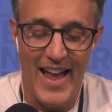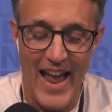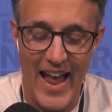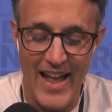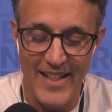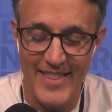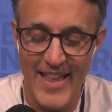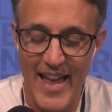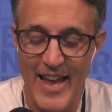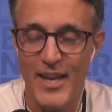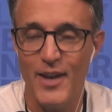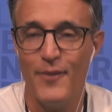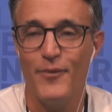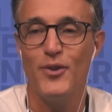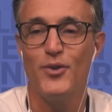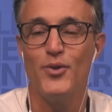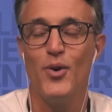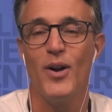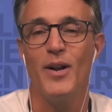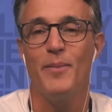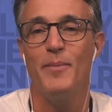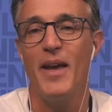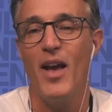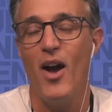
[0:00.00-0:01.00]
And thank you for
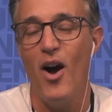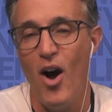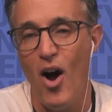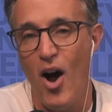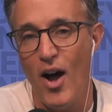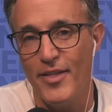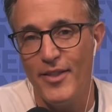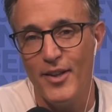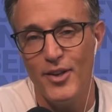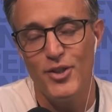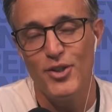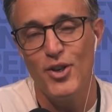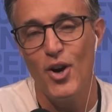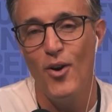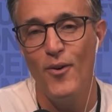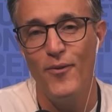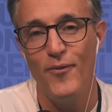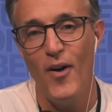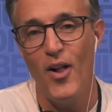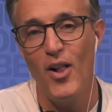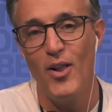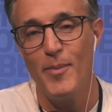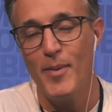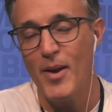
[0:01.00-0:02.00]
joining me on the show.
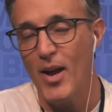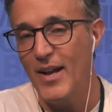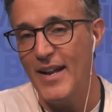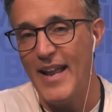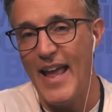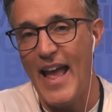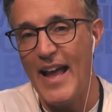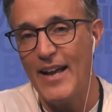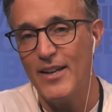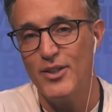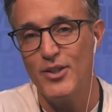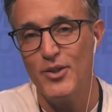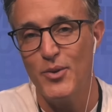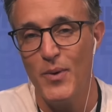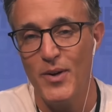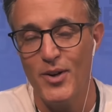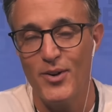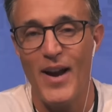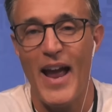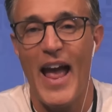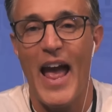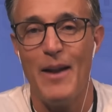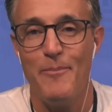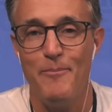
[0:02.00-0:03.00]
Follow me on X,
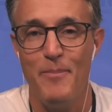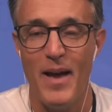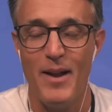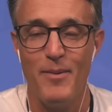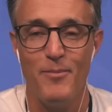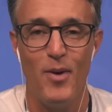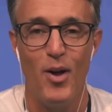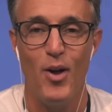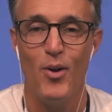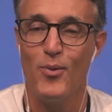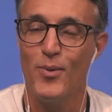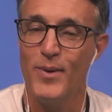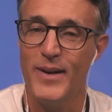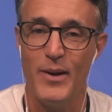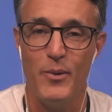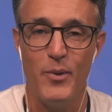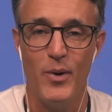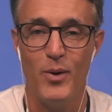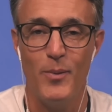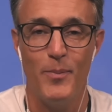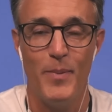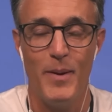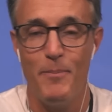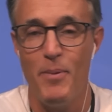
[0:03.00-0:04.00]
Twitter at Ben Mulroney.
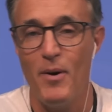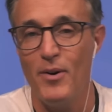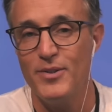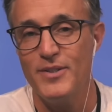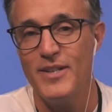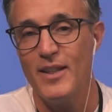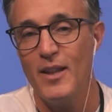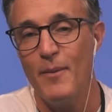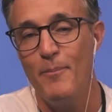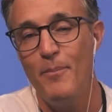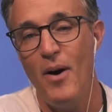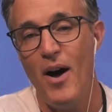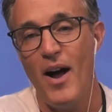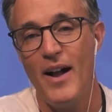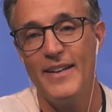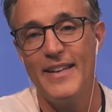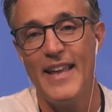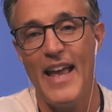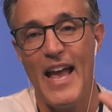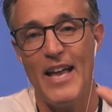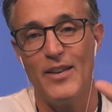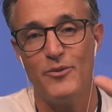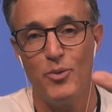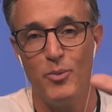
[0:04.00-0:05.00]
We'll be posting the
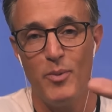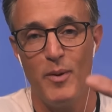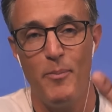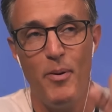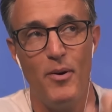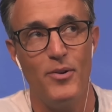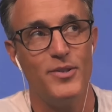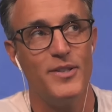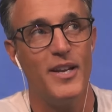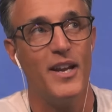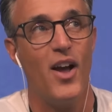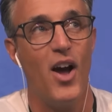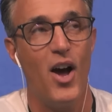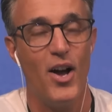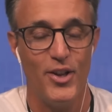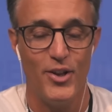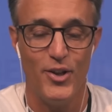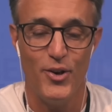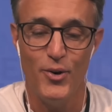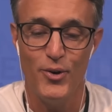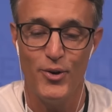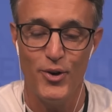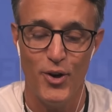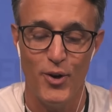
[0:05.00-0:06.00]
podcast. We'll be posting
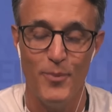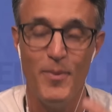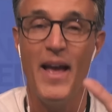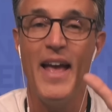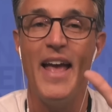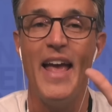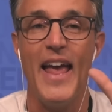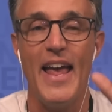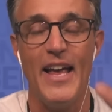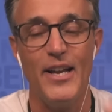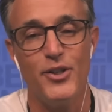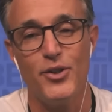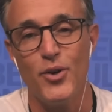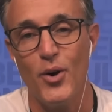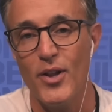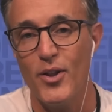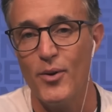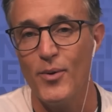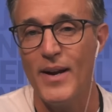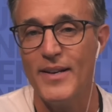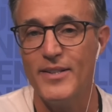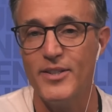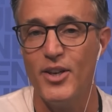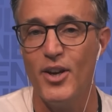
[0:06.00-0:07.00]
on YouTube.
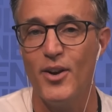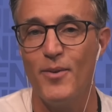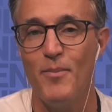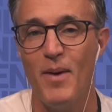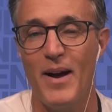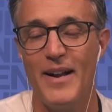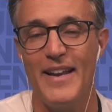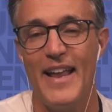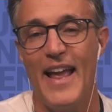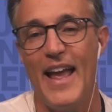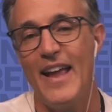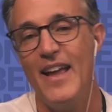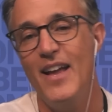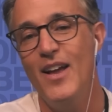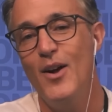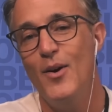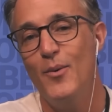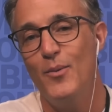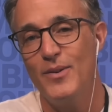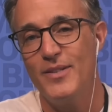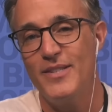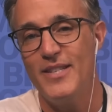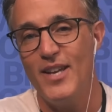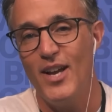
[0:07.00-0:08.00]
Enjoy the rest of your Monday.
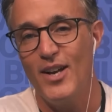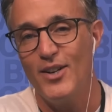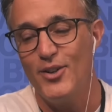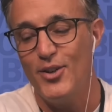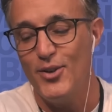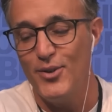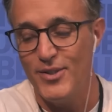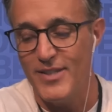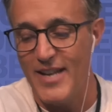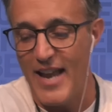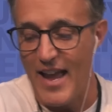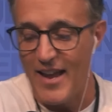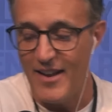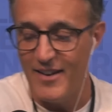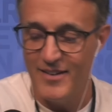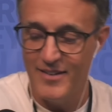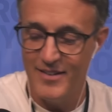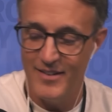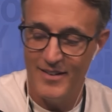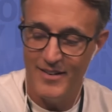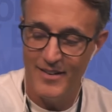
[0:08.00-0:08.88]
We'll see you on Tuesday.